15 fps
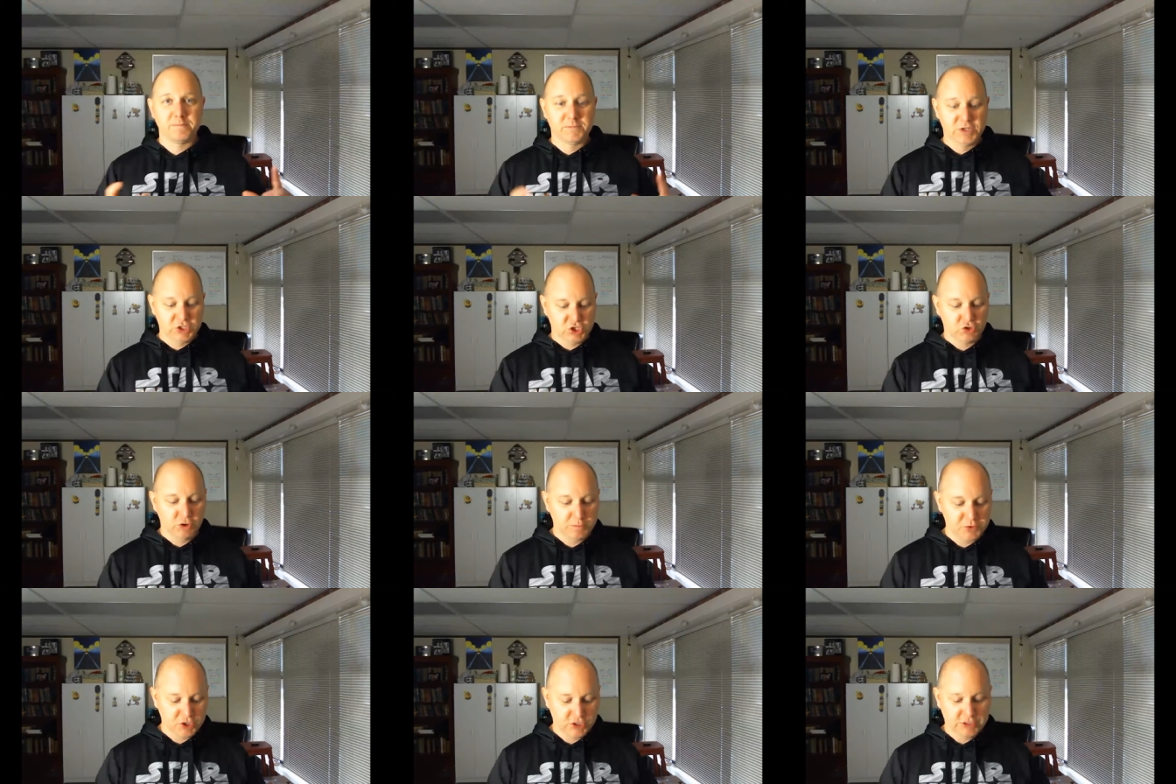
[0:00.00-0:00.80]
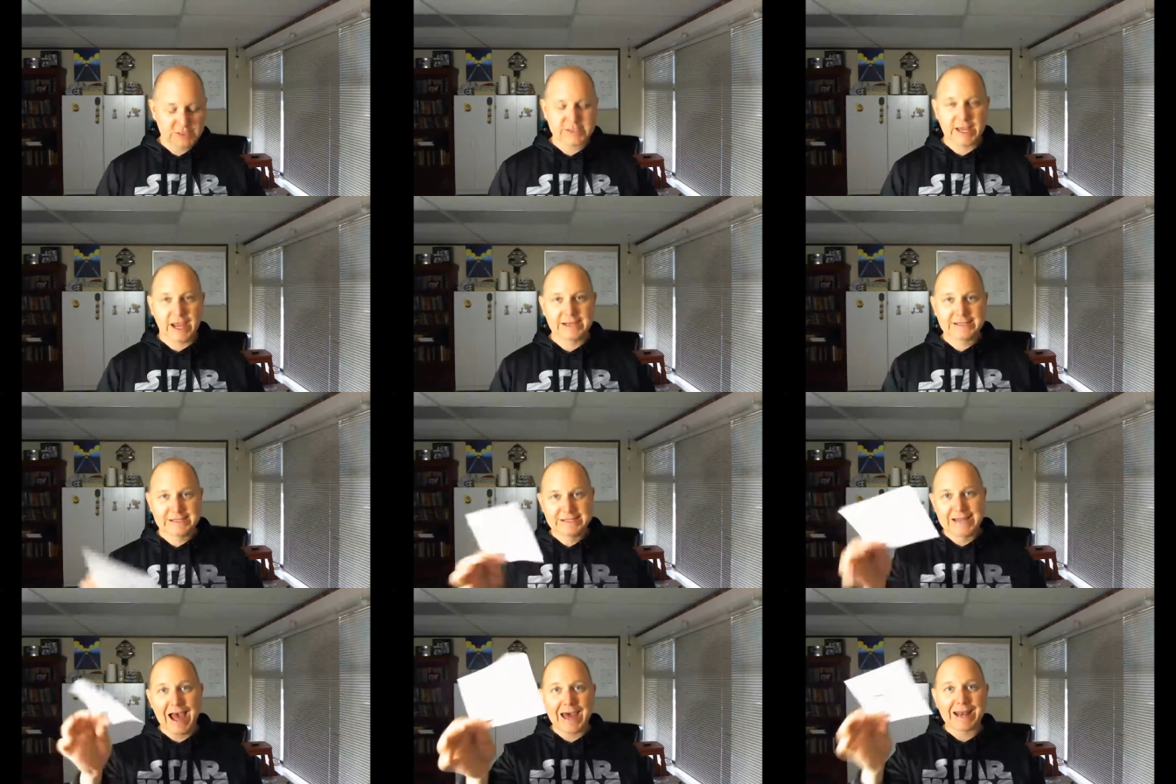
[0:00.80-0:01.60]
description, this I-
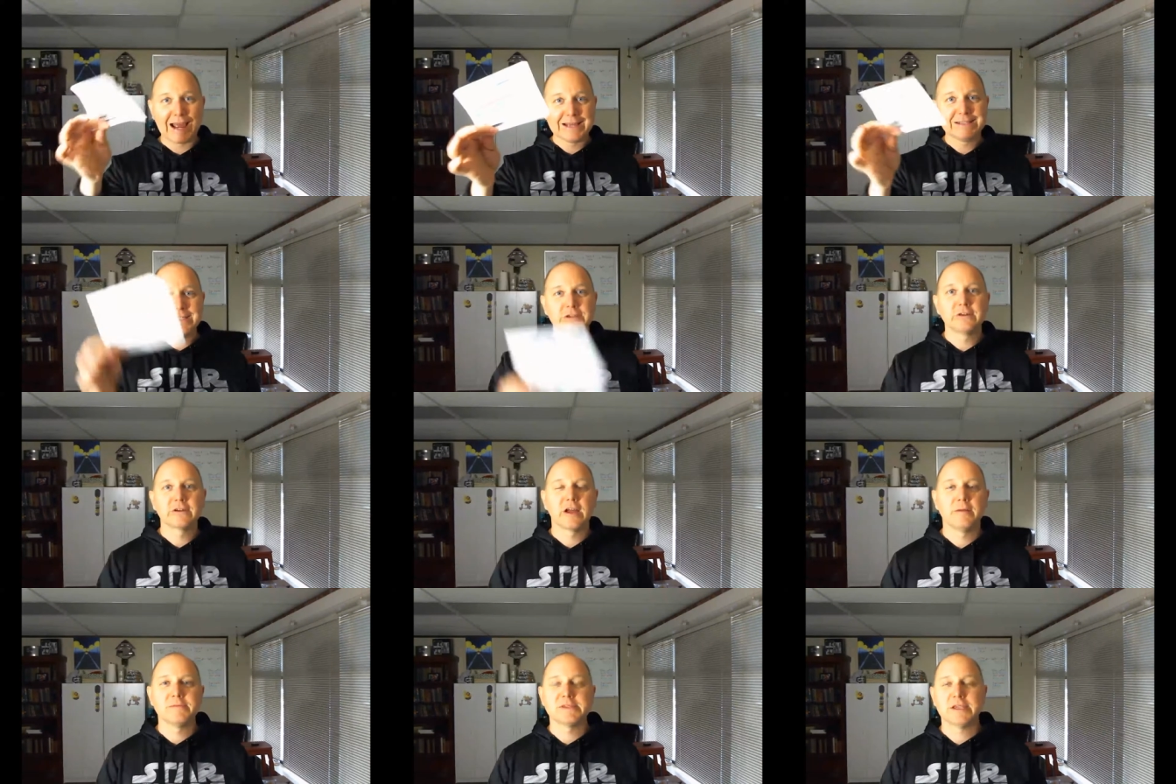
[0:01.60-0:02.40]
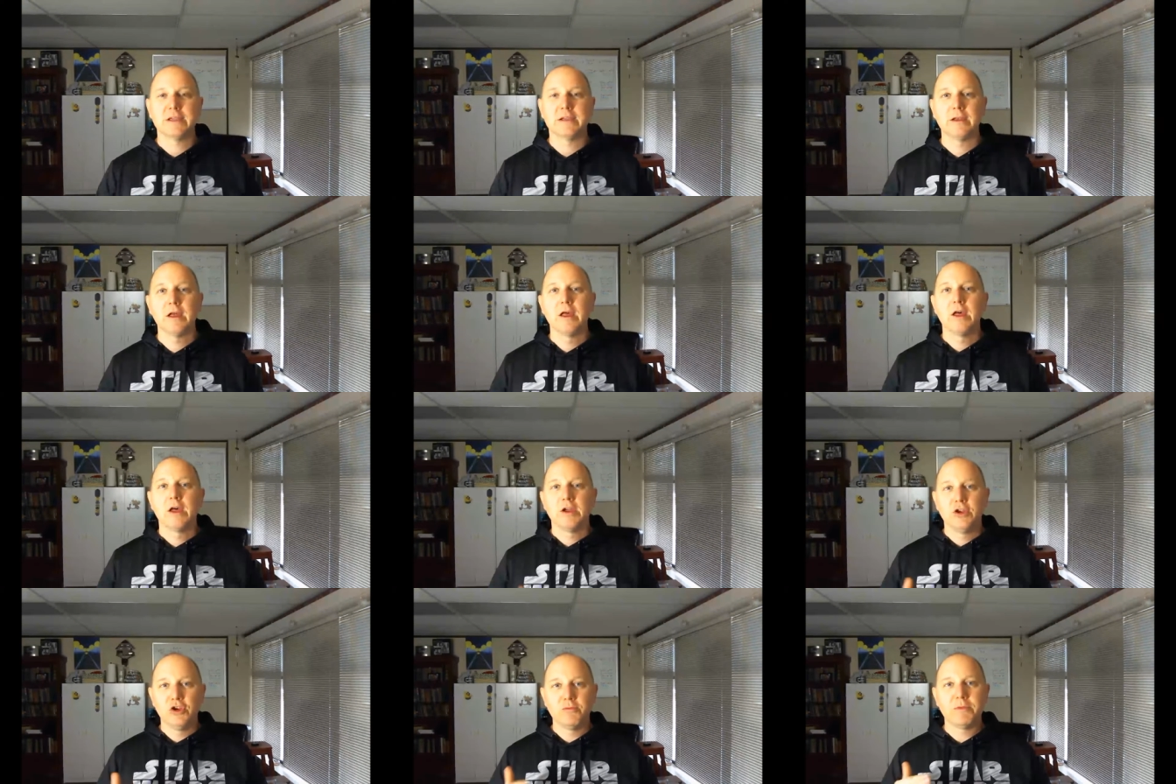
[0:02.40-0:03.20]
not ideal comes in,
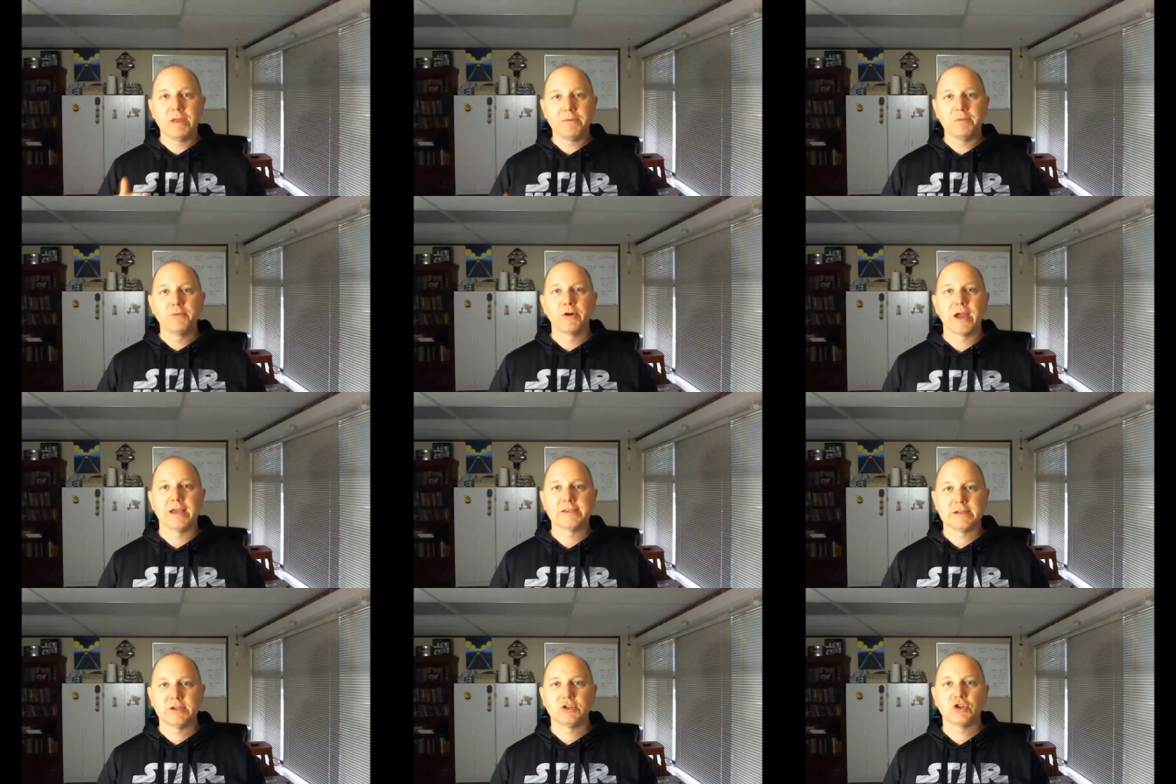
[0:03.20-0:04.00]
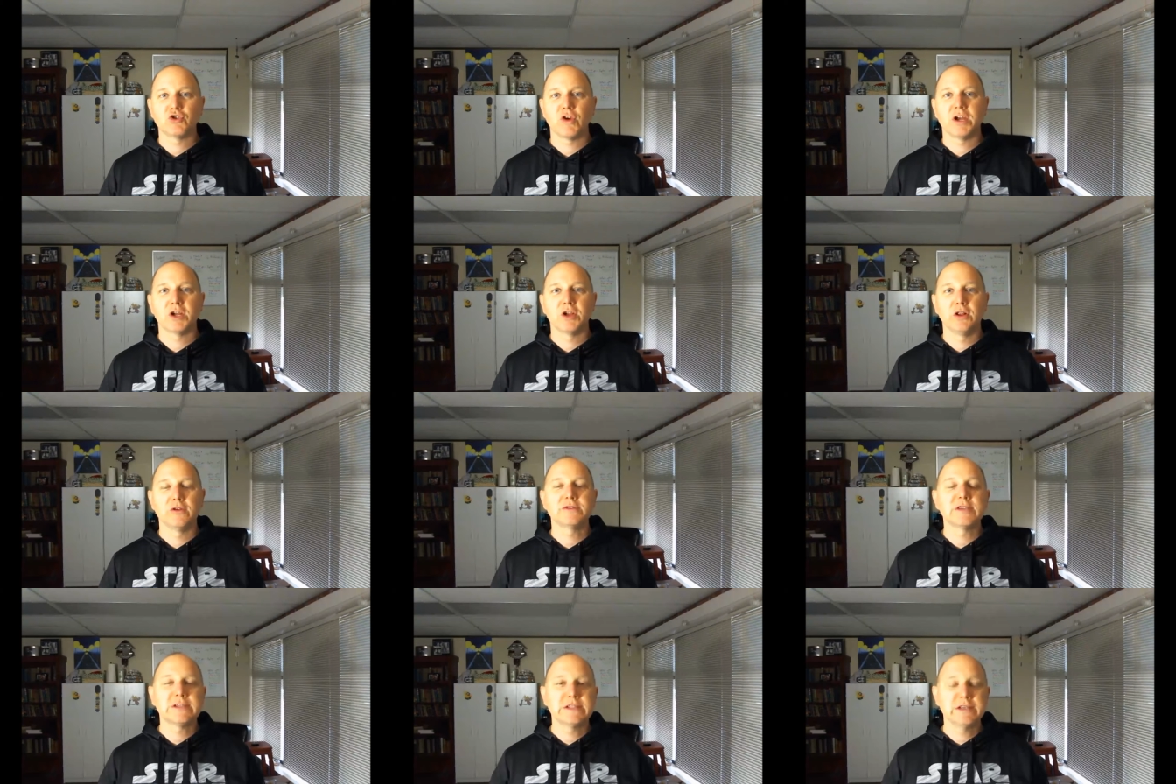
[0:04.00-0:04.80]
you may be more hesitant to try to
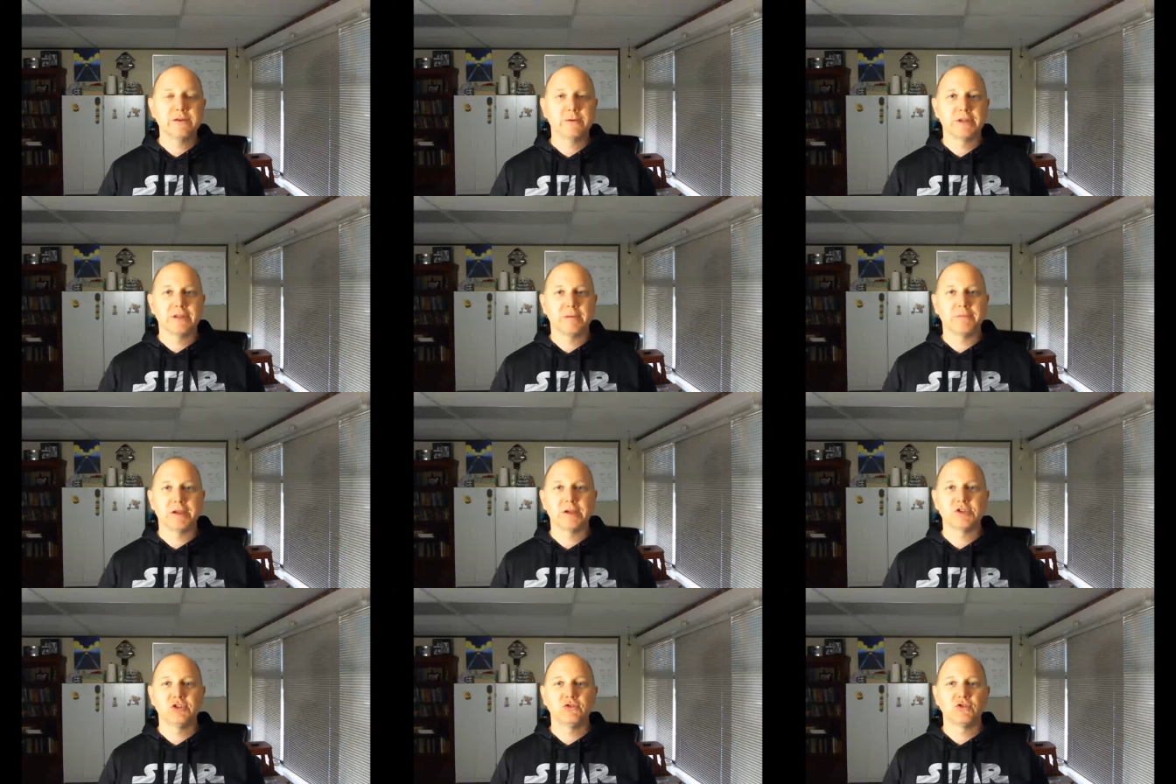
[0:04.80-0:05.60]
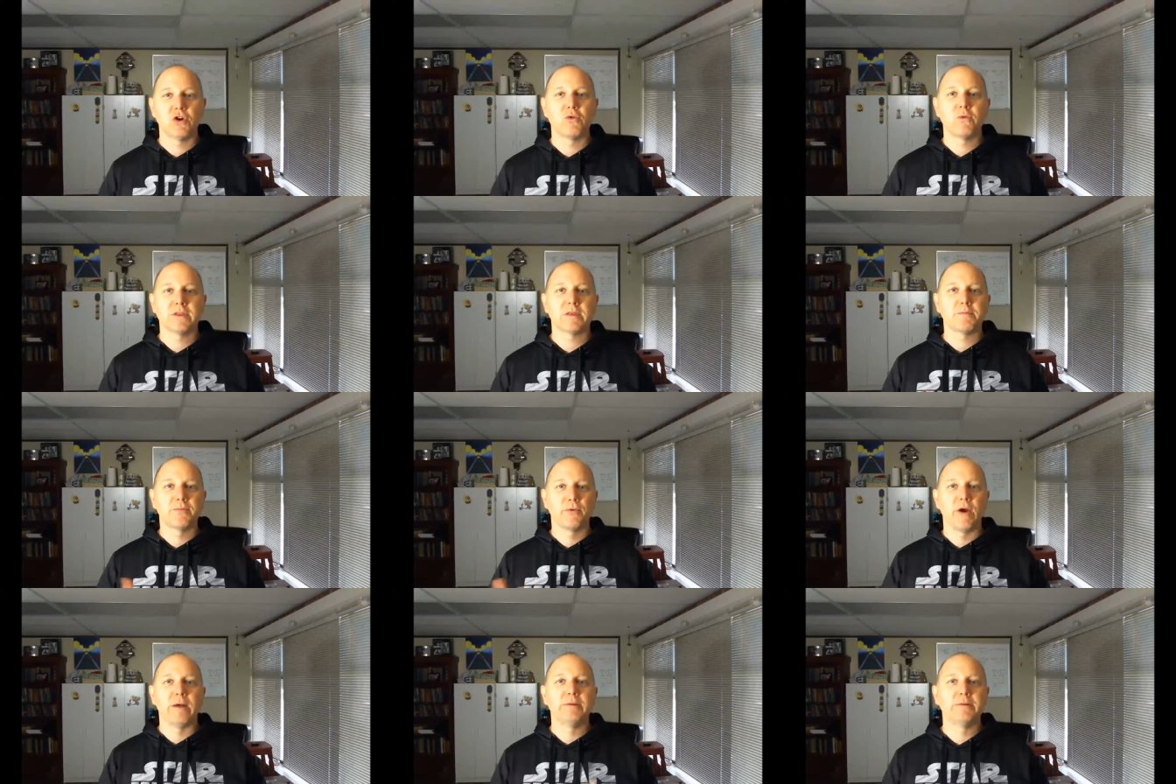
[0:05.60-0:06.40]
close a deal with them because you don't want the
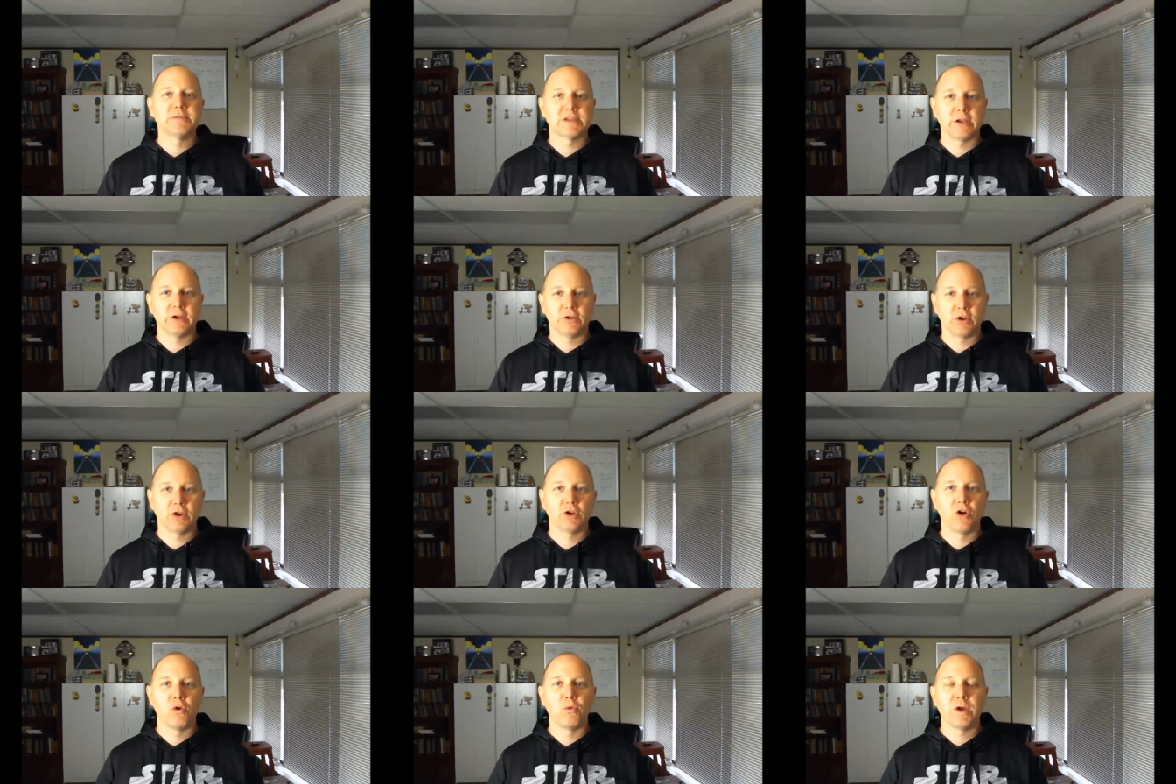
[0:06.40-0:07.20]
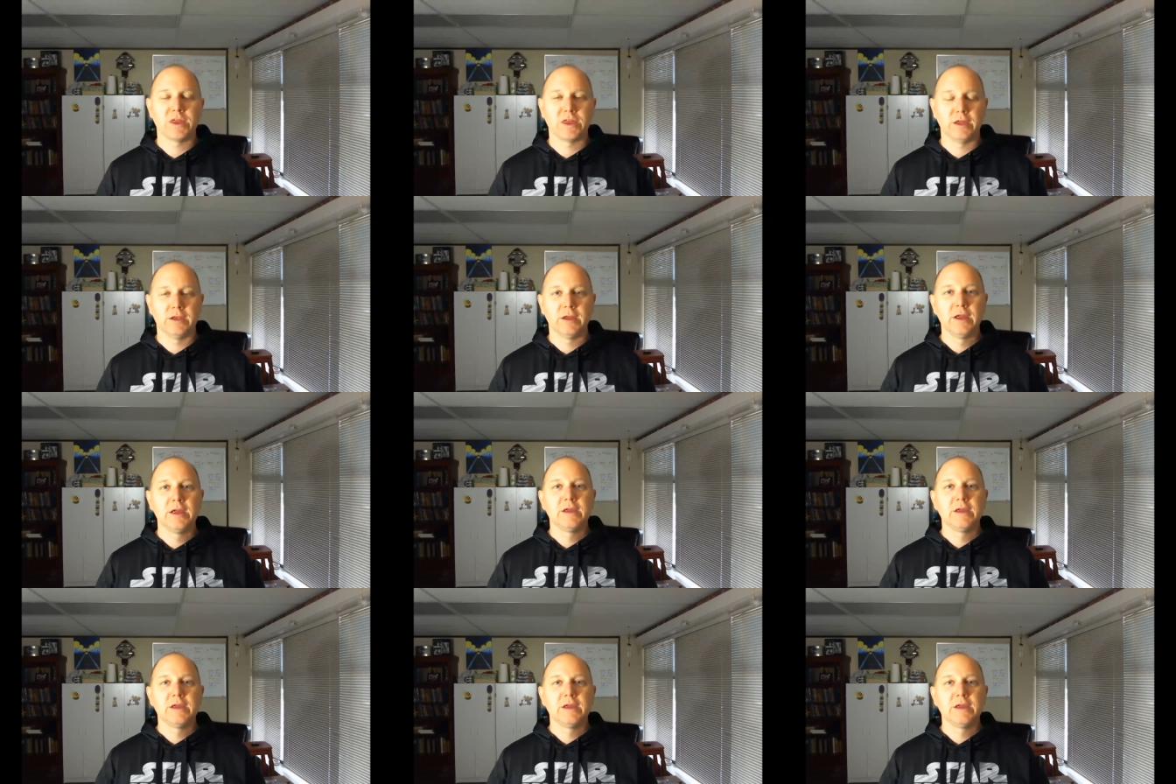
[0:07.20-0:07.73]
problems that are going to go with it.